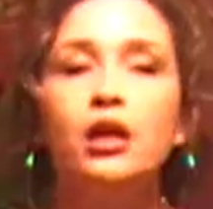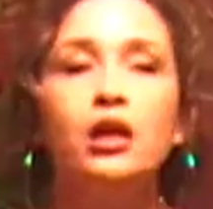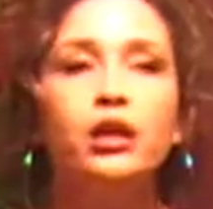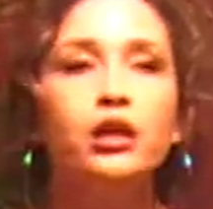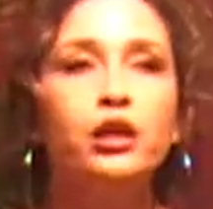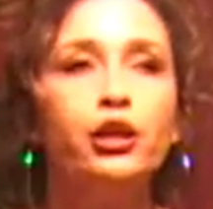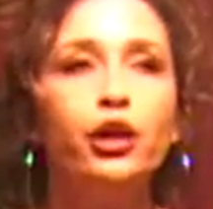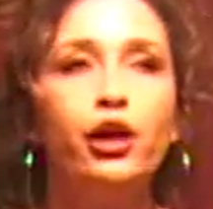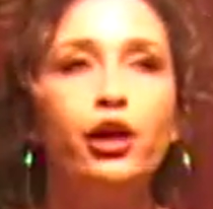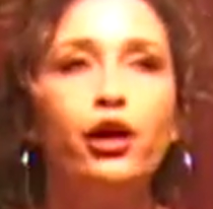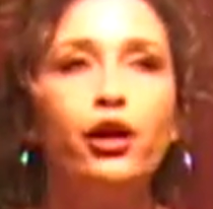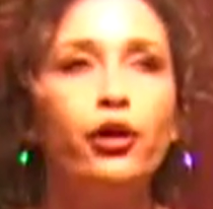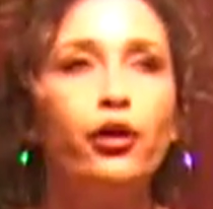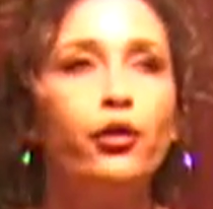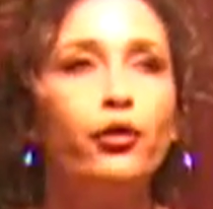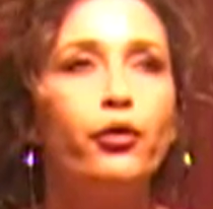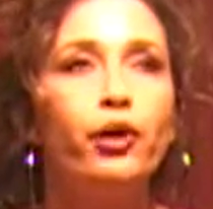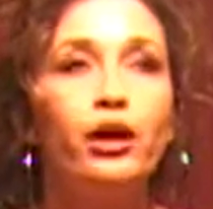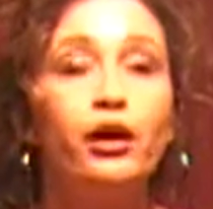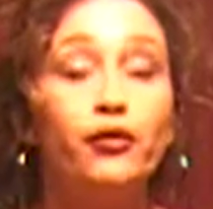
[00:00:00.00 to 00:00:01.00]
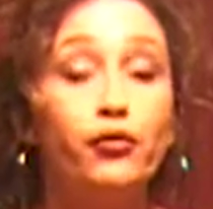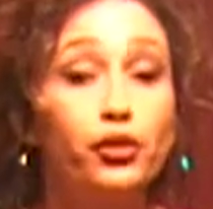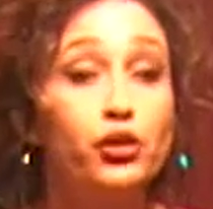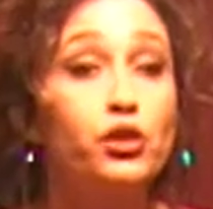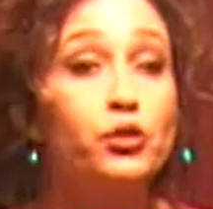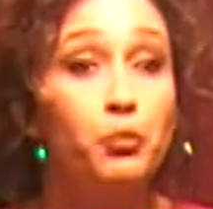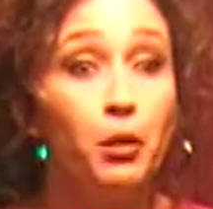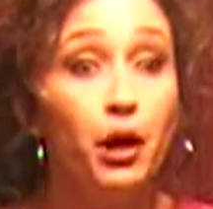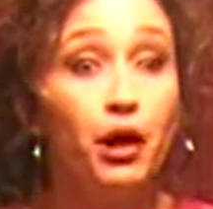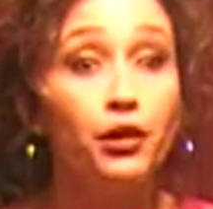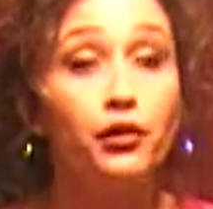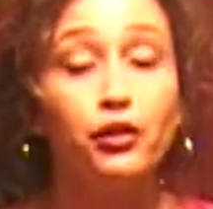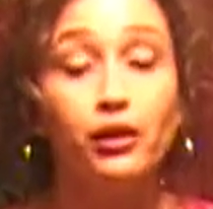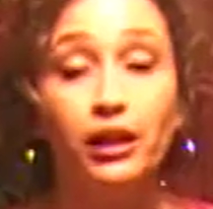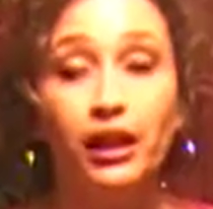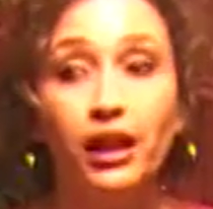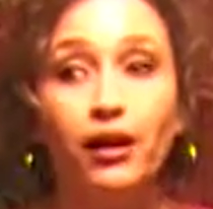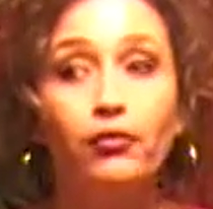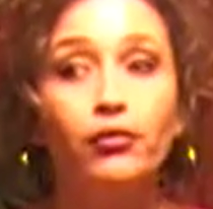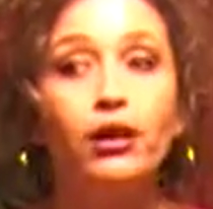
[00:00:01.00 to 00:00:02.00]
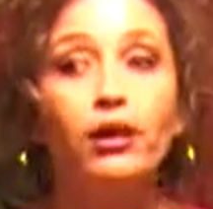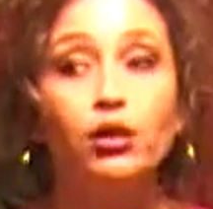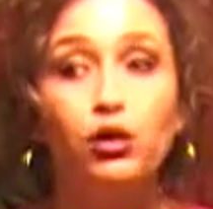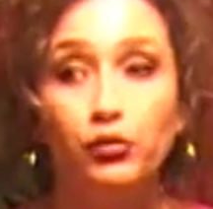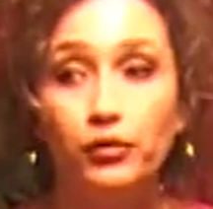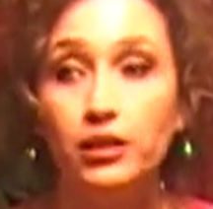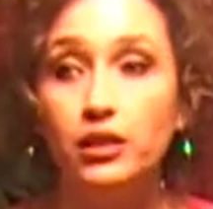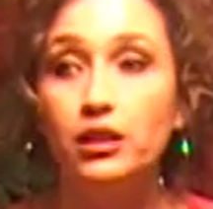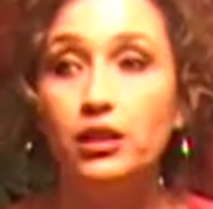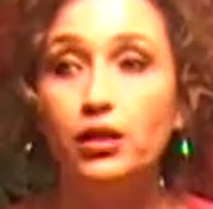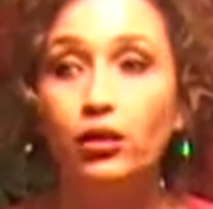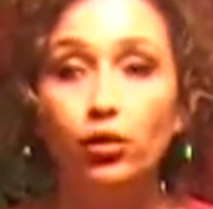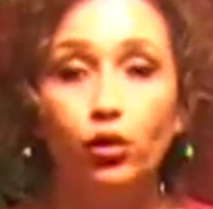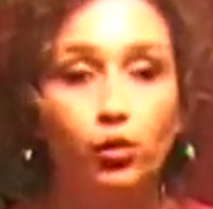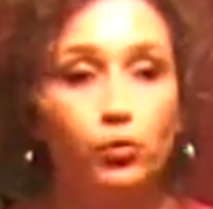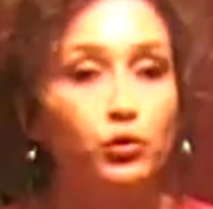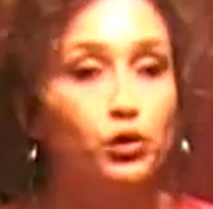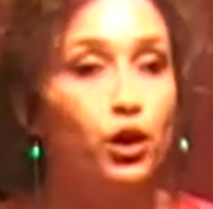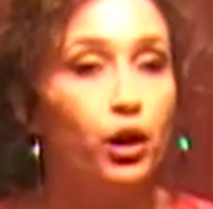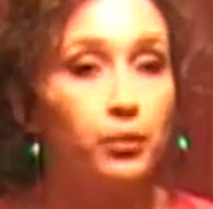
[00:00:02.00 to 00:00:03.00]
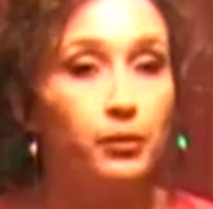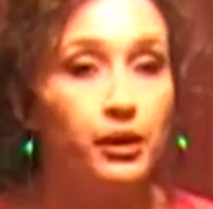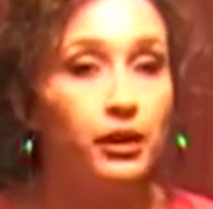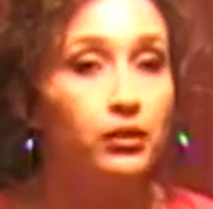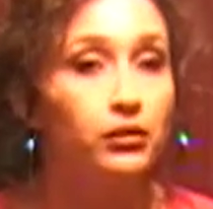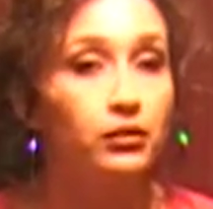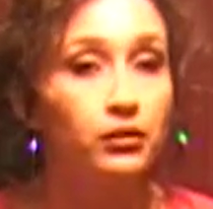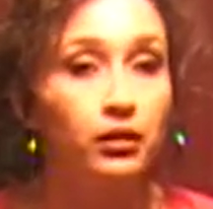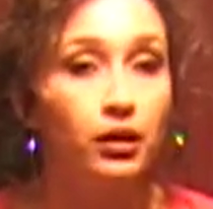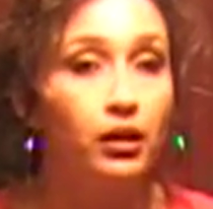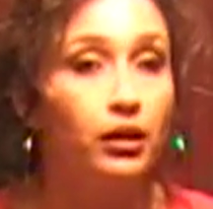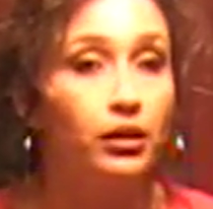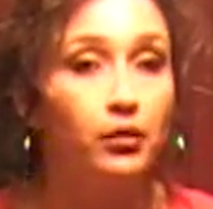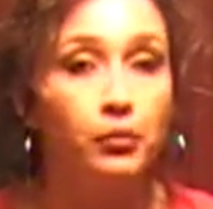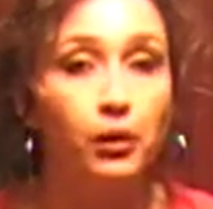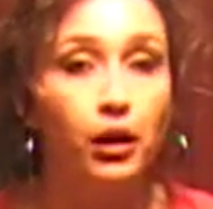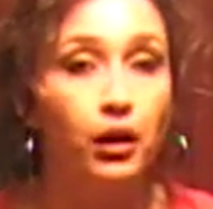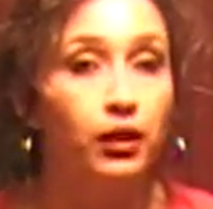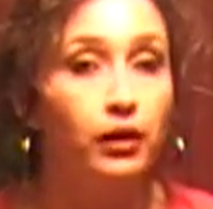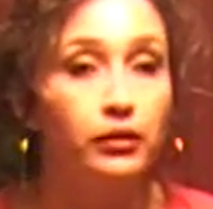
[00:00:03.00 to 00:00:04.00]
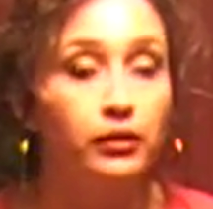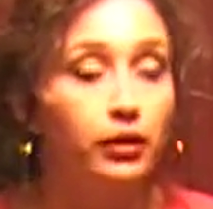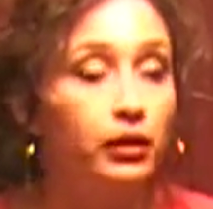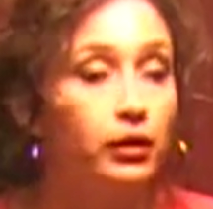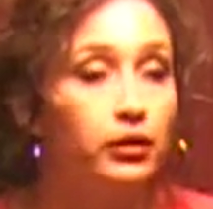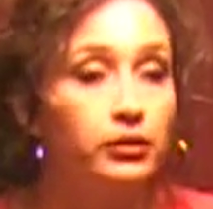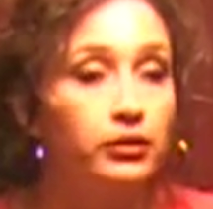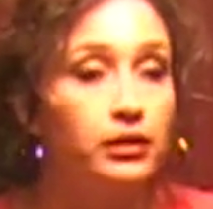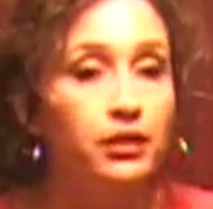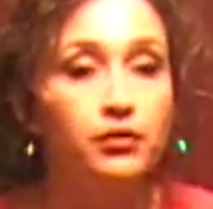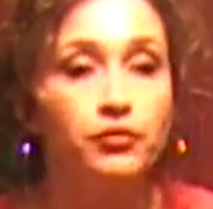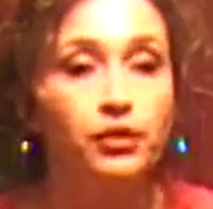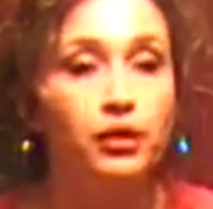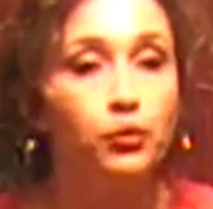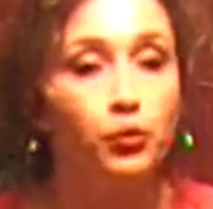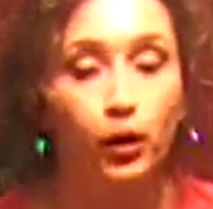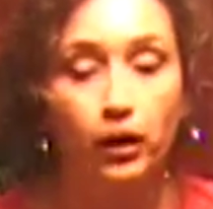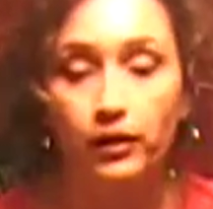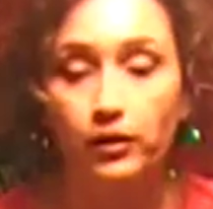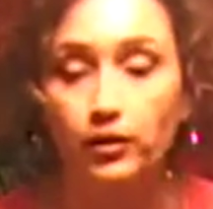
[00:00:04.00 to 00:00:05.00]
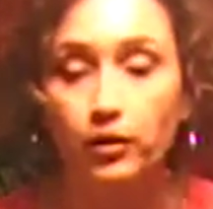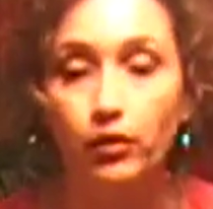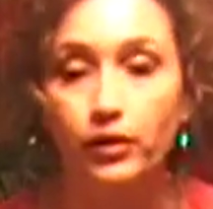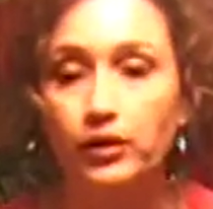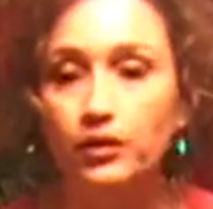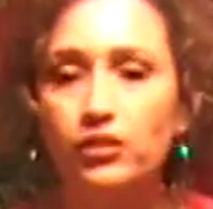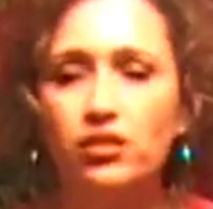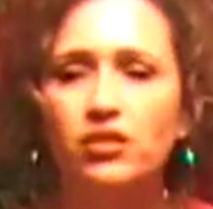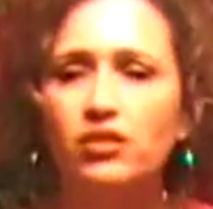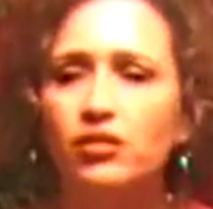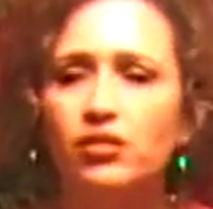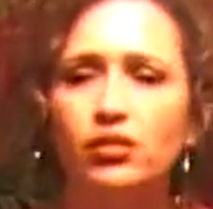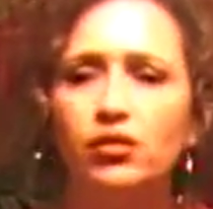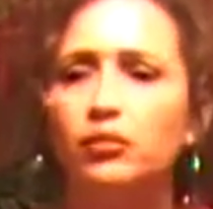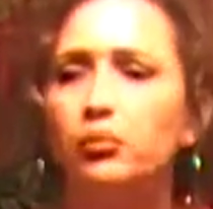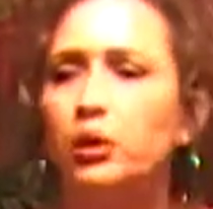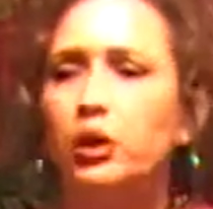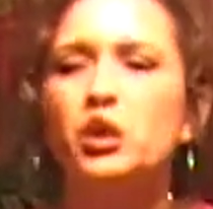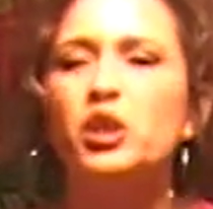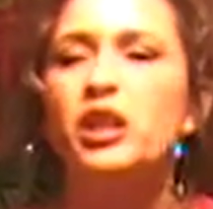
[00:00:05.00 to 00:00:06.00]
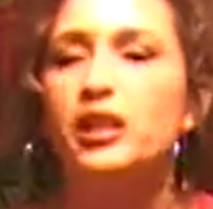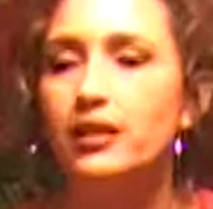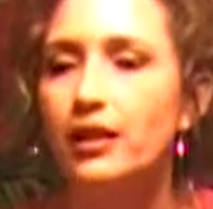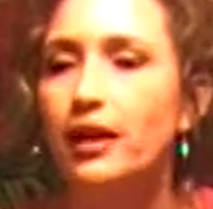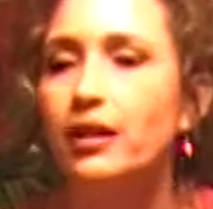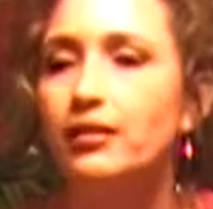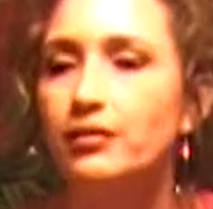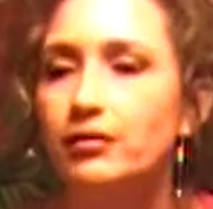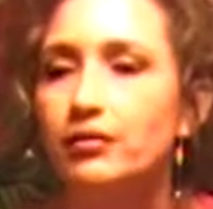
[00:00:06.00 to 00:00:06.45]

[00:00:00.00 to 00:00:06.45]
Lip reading: you know, if you're smart, you're going to have like QVC or Home Shopping Club on TV while it's going, just so you can multitask.